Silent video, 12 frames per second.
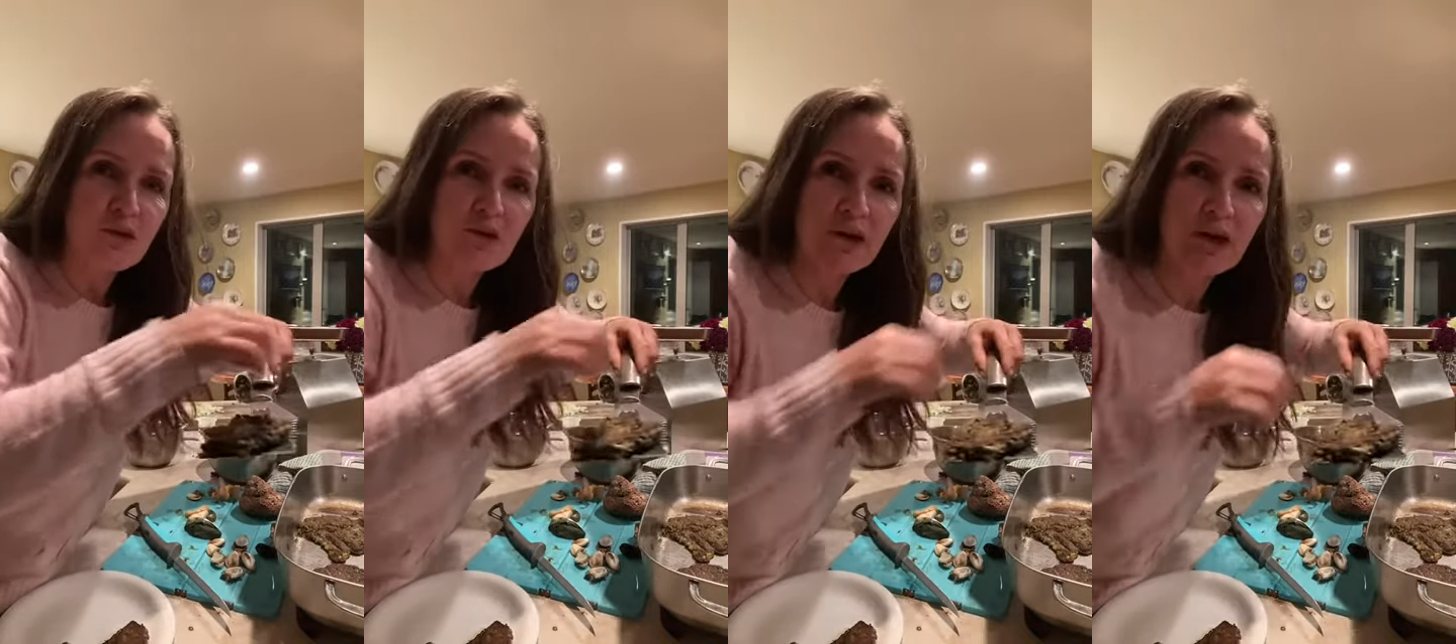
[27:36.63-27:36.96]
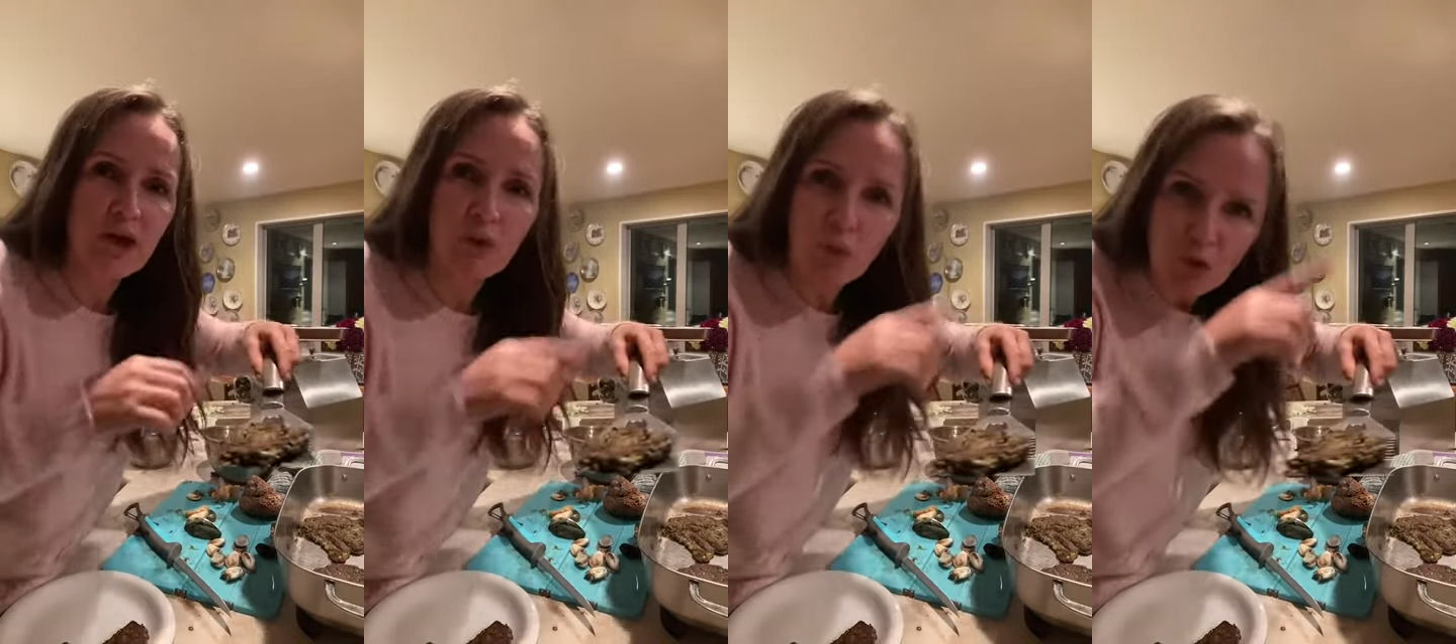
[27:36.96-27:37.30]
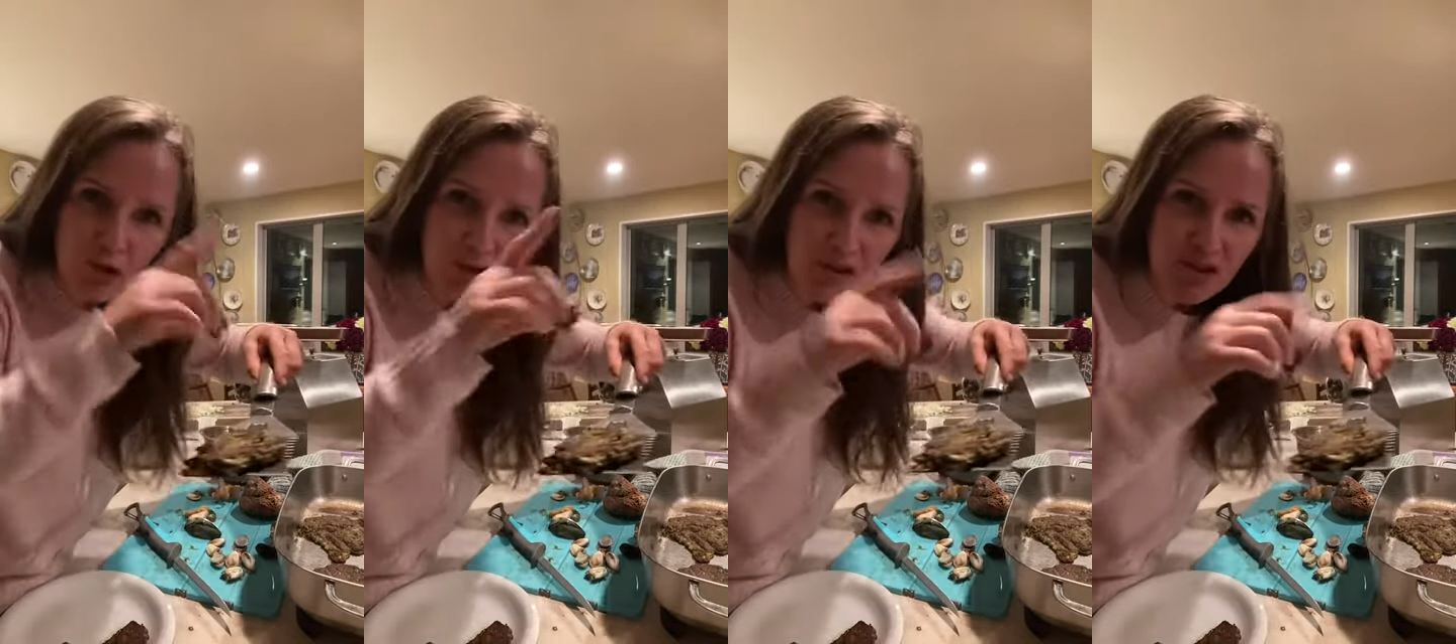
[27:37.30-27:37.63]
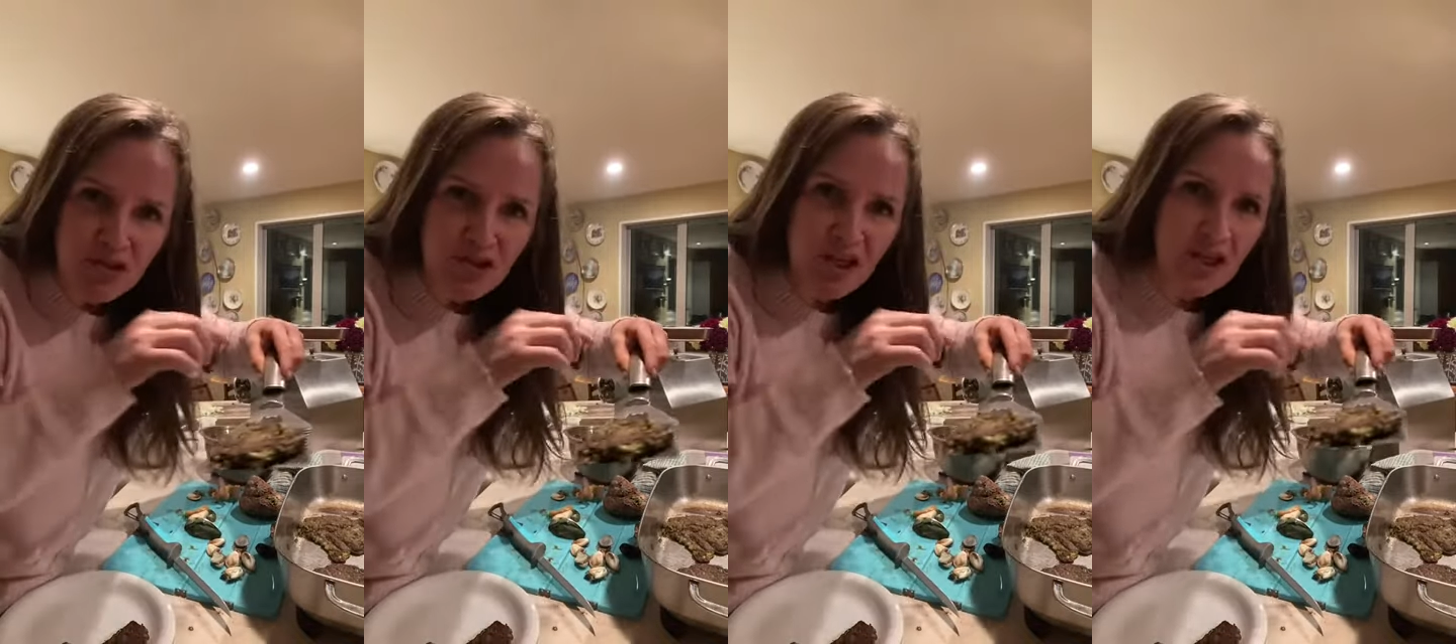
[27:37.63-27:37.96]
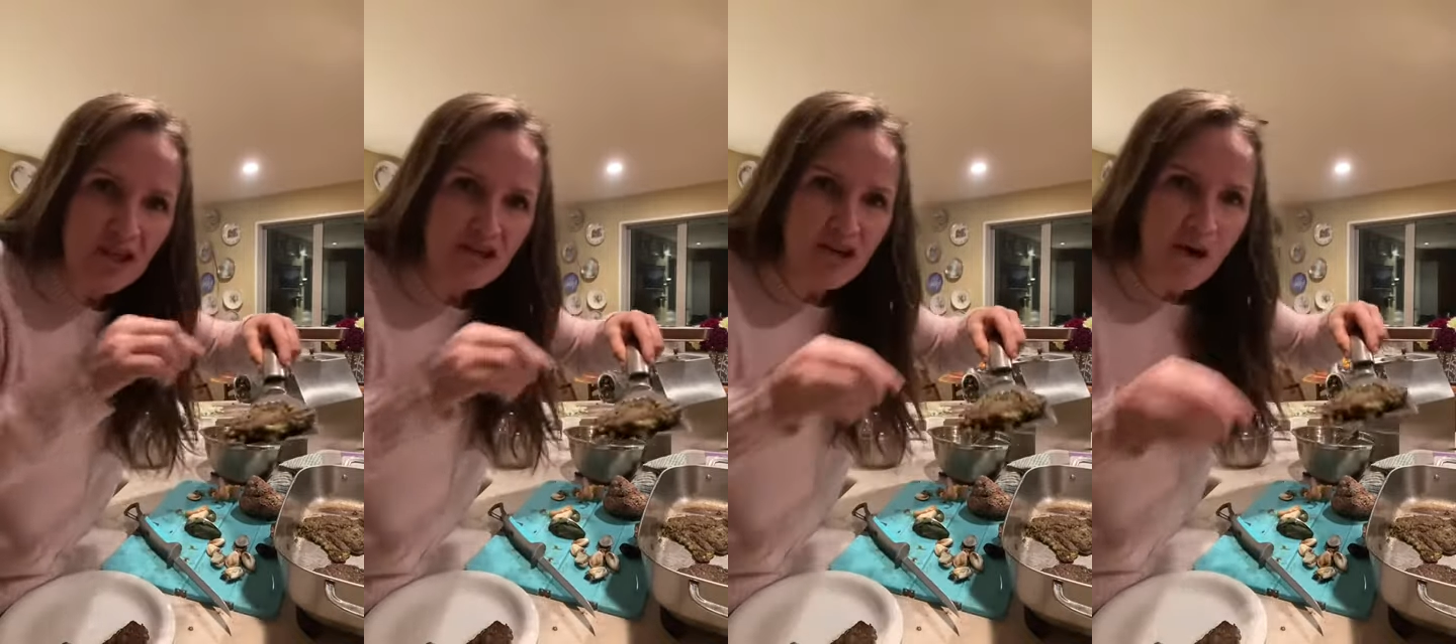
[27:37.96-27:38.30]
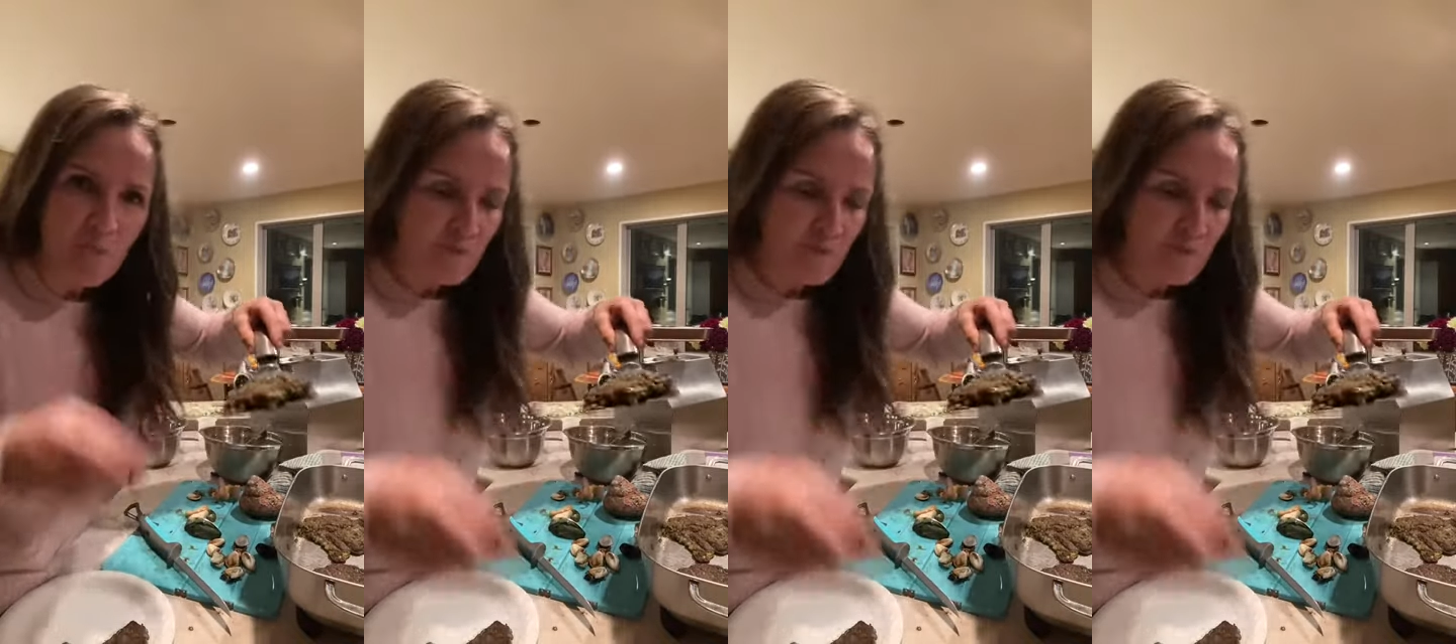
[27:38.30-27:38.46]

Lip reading: Then I can go all around New Zealand.